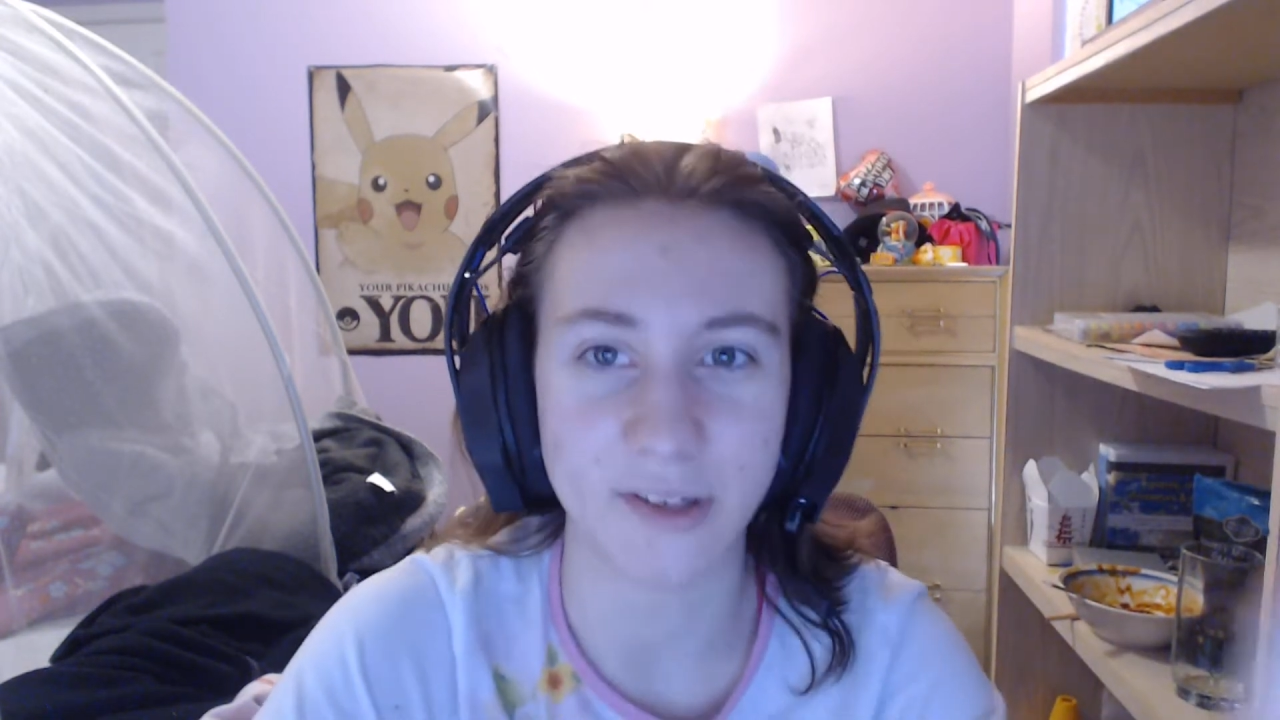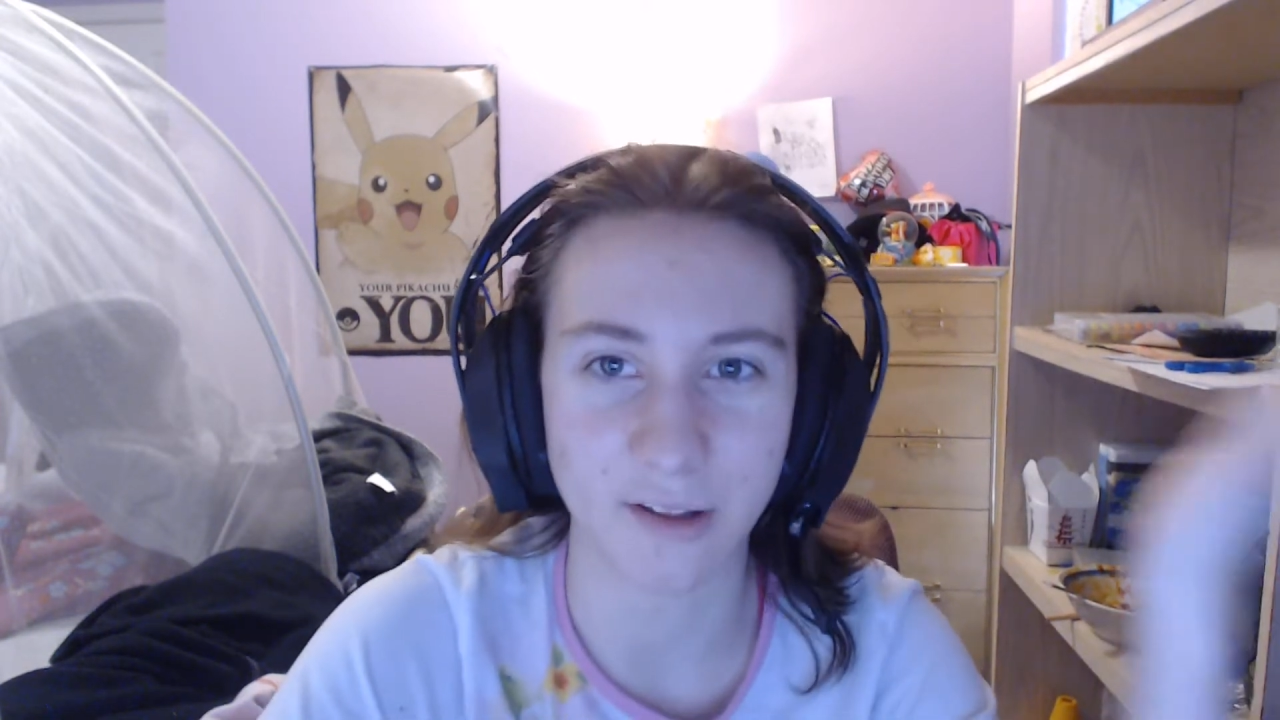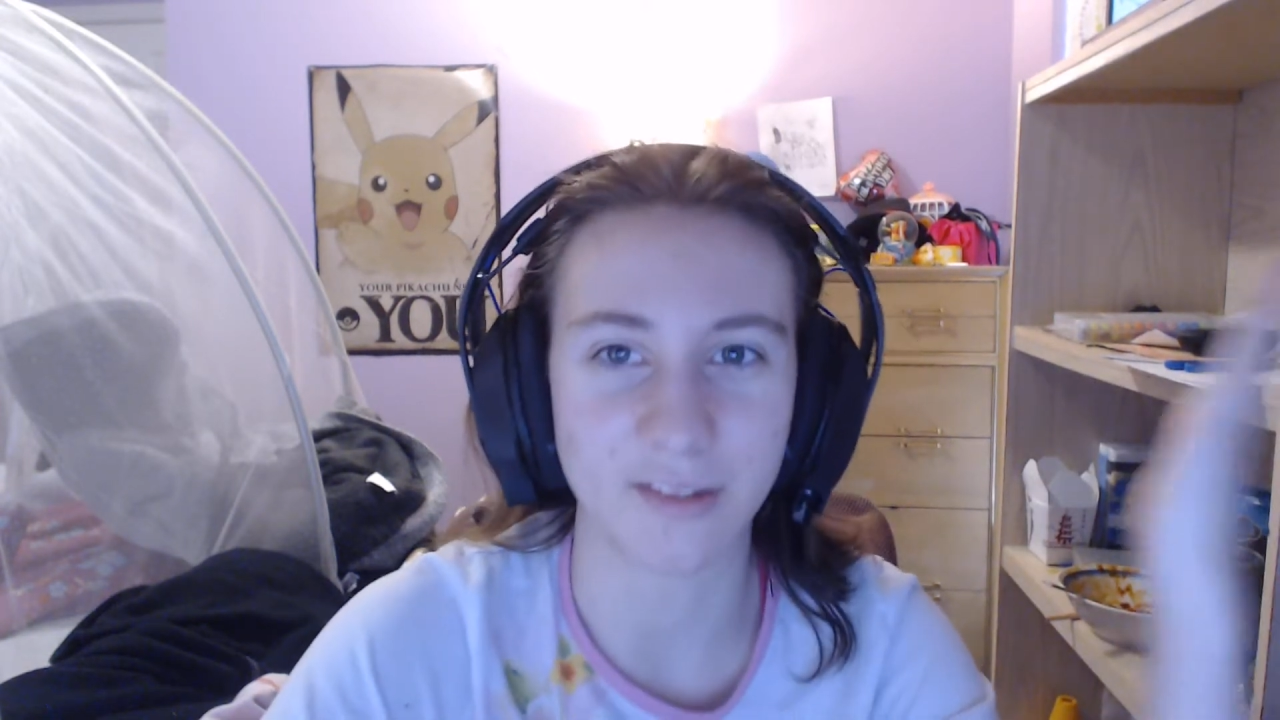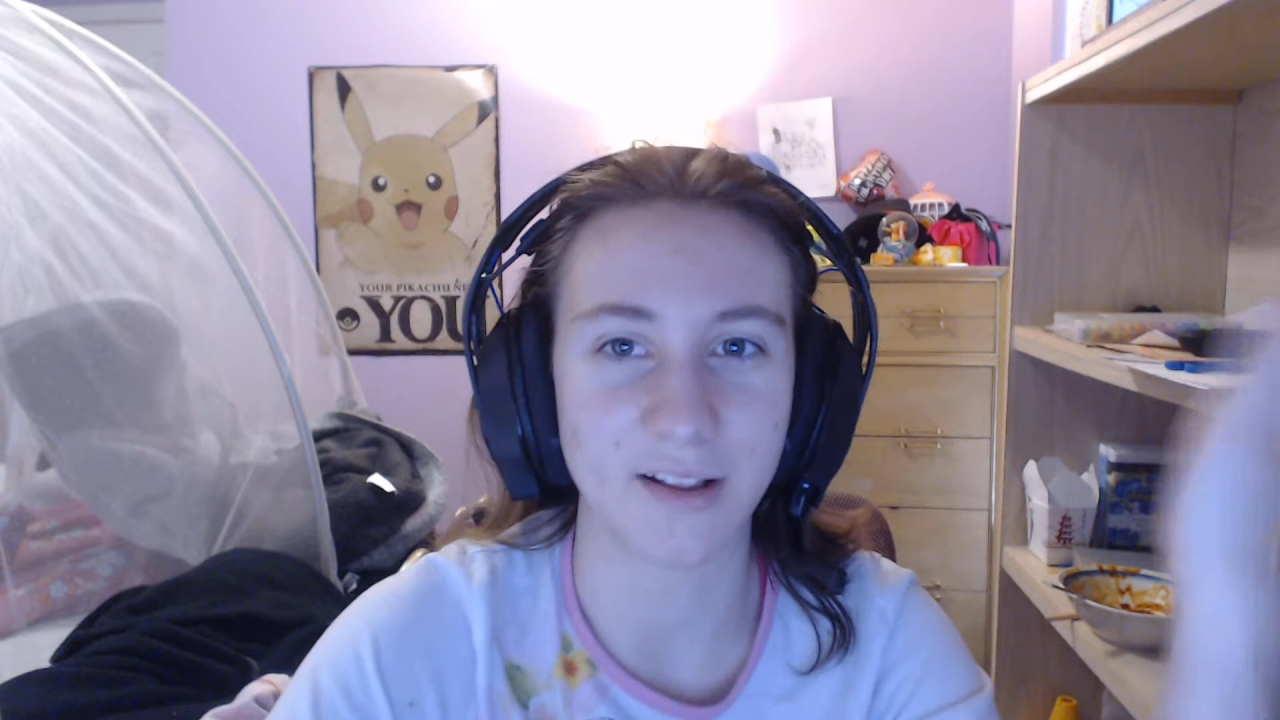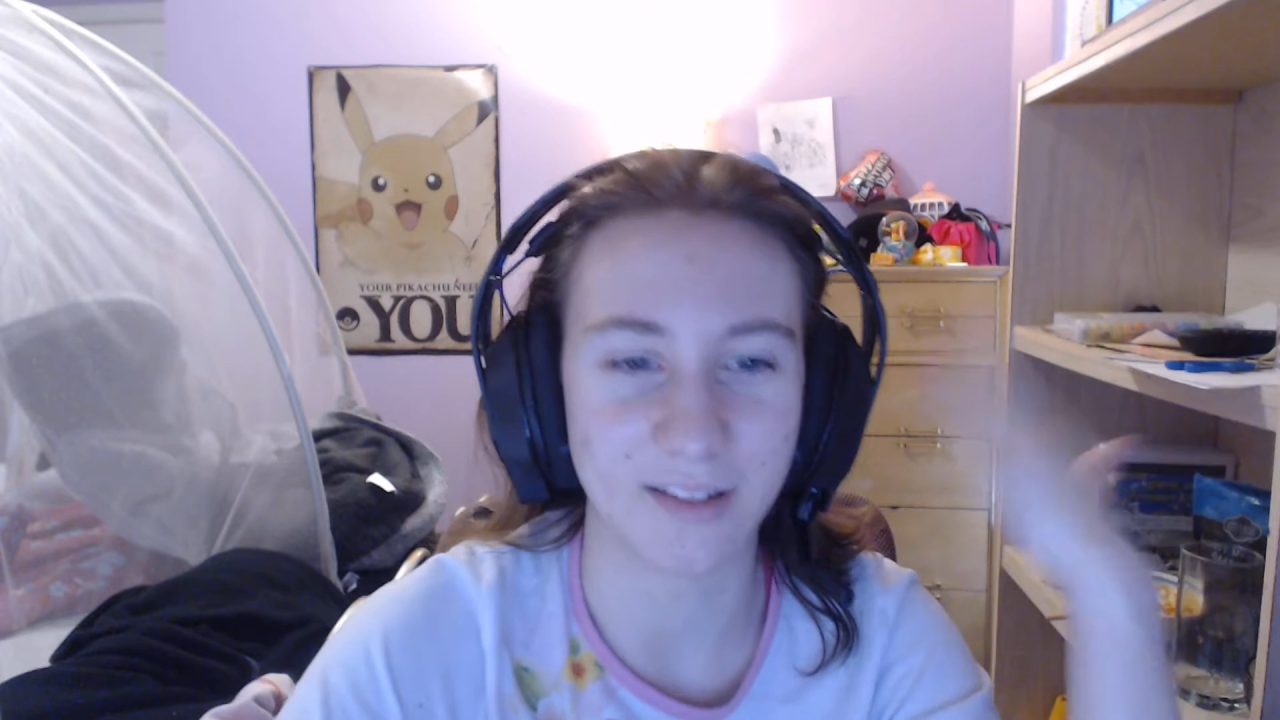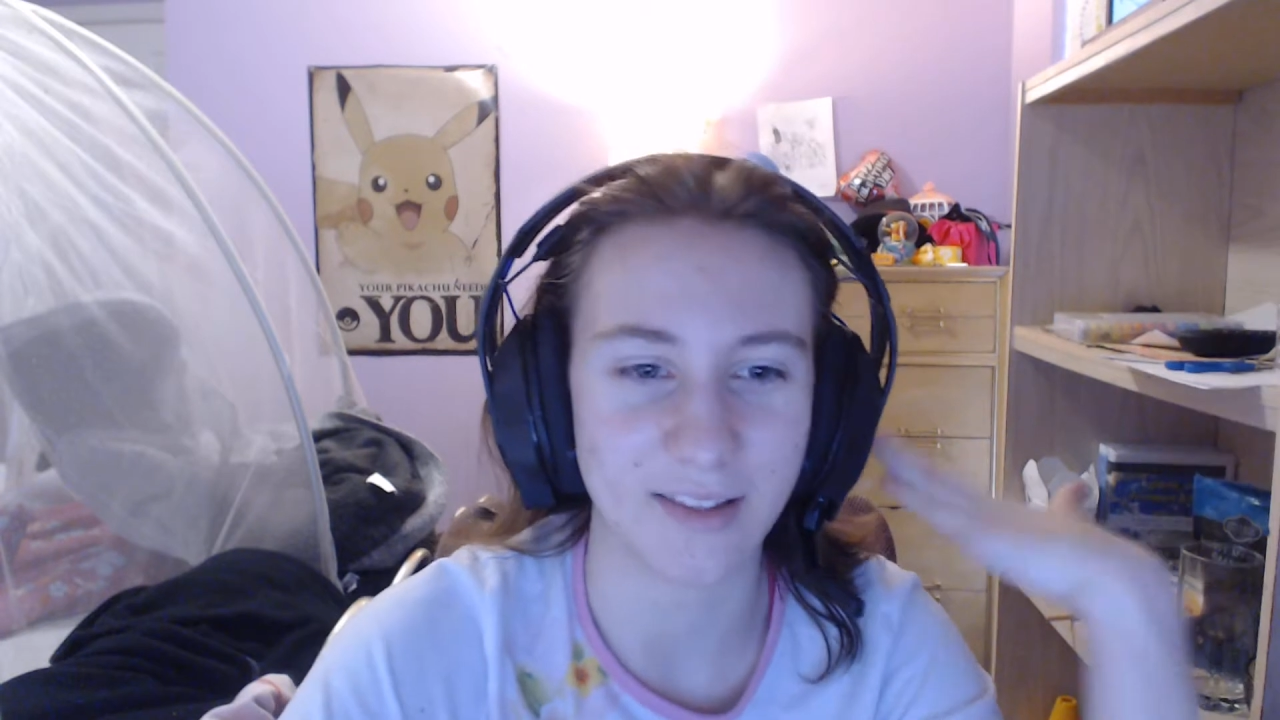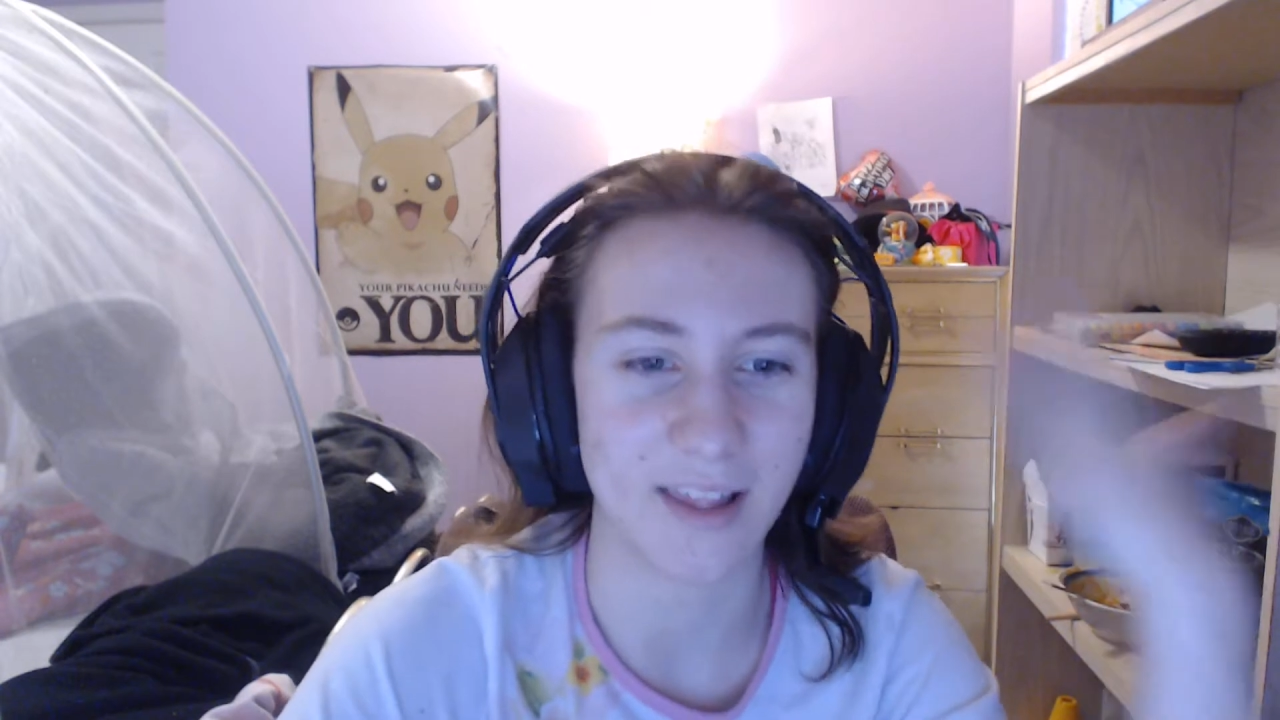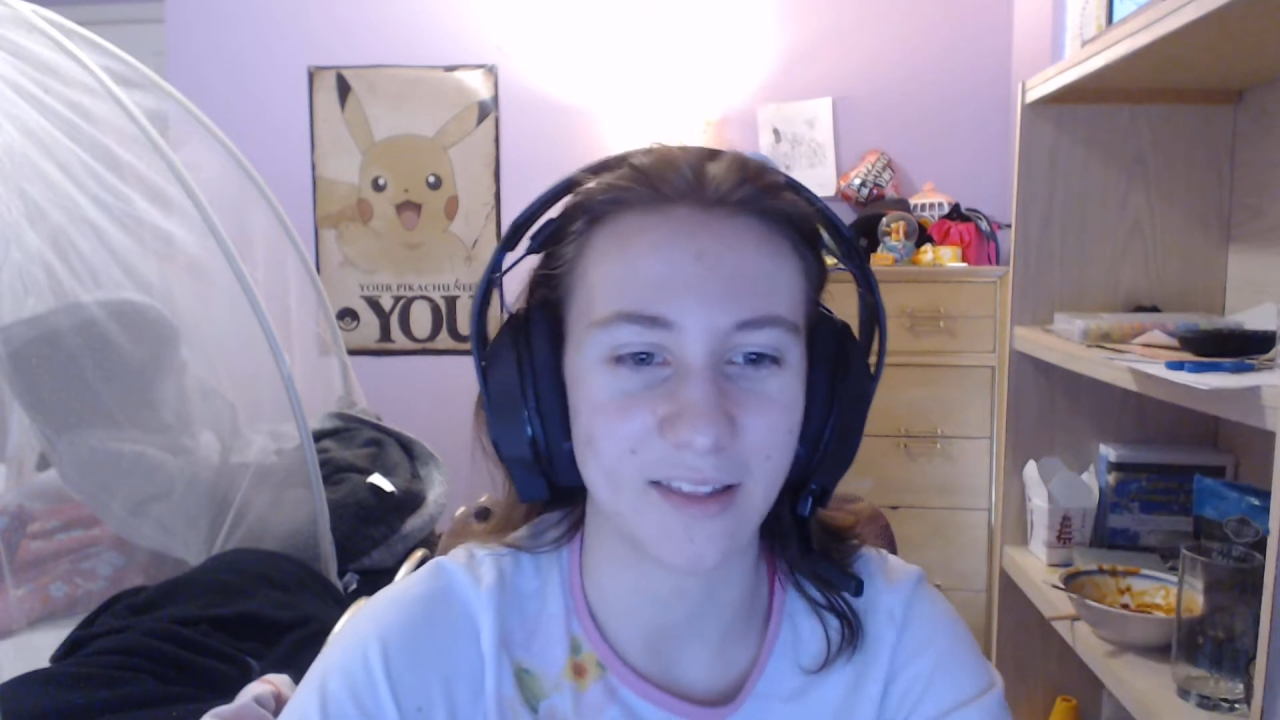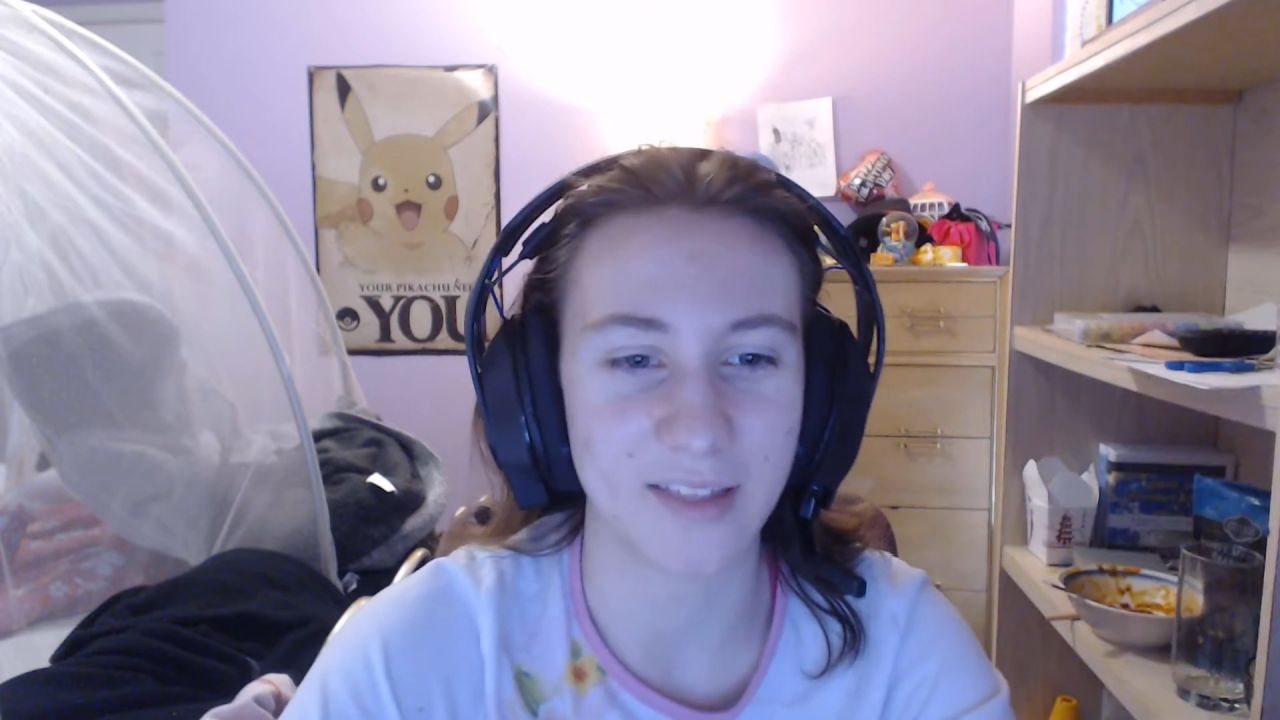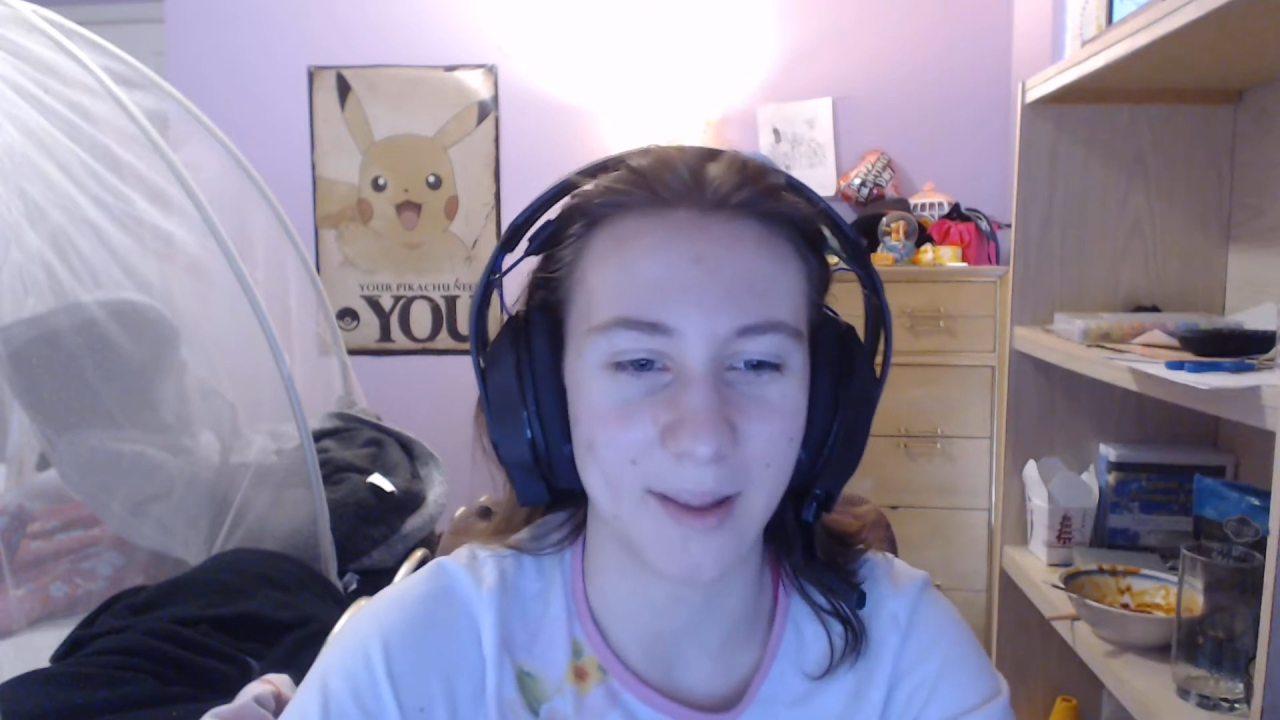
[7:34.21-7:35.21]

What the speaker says: doesn't exist,